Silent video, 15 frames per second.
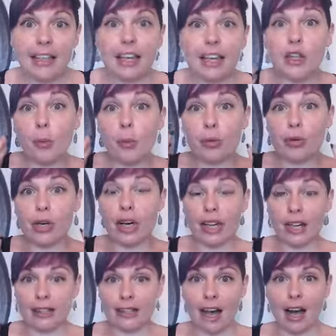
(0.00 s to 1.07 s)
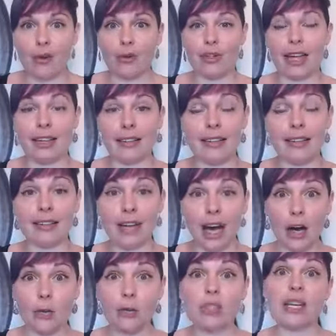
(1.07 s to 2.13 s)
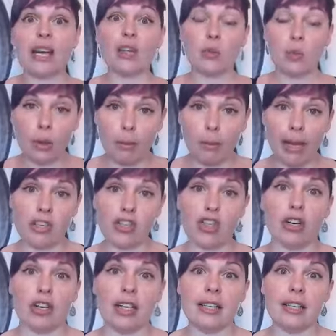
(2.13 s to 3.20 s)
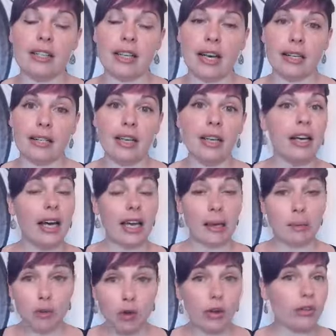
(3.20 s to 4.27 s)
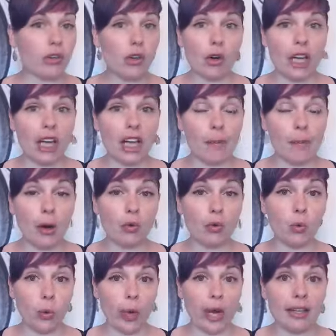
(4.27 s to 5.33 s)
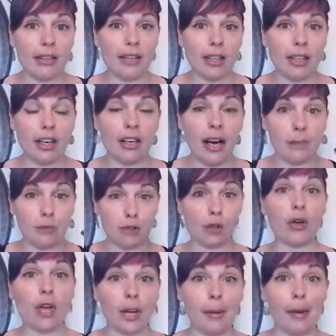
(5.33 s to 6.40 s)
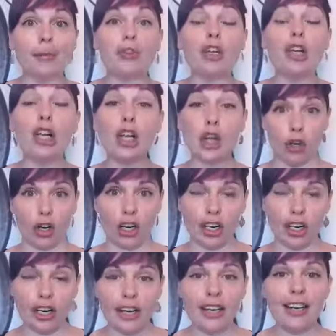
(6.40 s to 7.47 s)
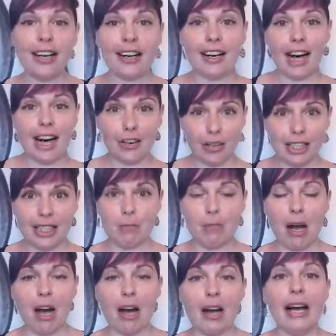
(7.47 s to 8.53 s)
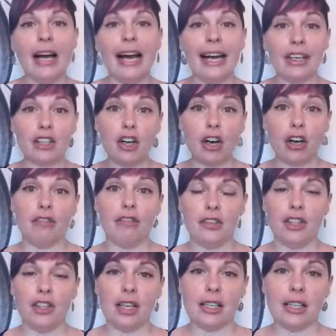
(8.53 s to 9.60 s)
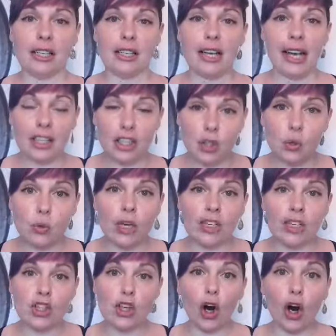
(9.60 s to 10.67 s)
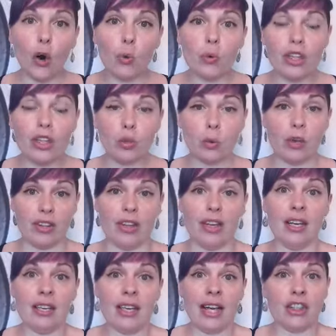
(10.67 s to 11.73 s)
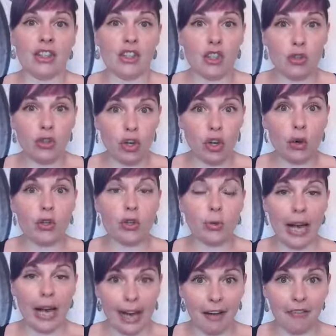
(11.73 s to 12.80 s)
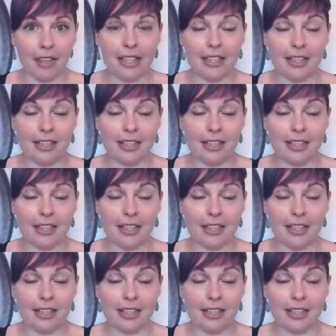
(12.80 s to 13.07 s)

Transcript: you bring it out, and then the outside will match your inside. And I'm not talking about weight here, I'm talking about look, charisma, and confidence. As soon as you own it within and you know you have it,